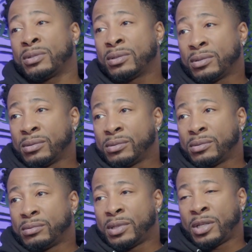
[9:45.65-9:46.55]
Yeah,
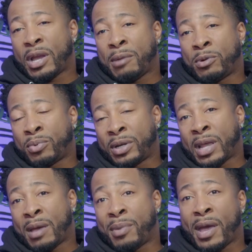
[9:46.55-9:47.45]
and you're able to bring
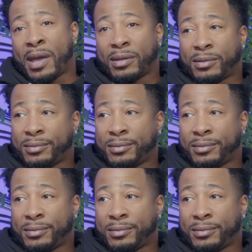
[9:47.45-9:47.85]
that back.